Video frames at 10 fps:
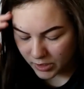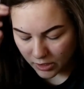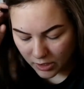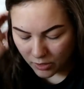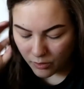gonna
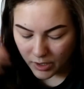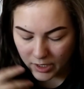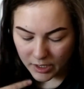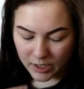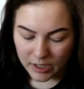go
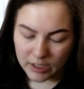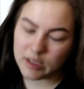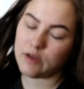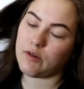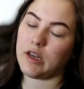ahead and
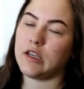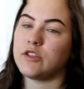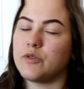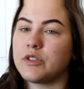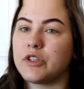get right
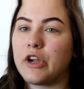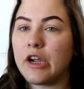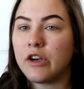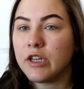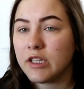into it. So I
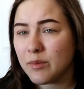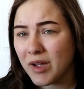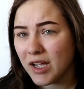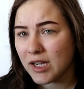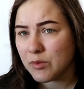already did
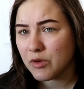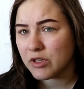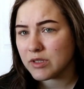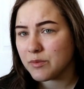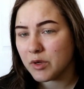my
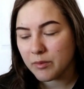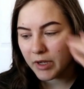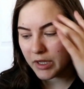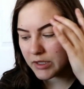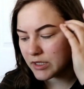eyebrows and put my
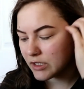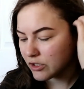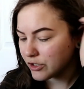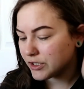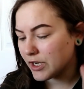
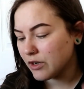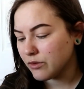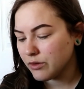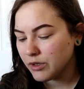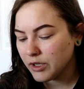concealer down.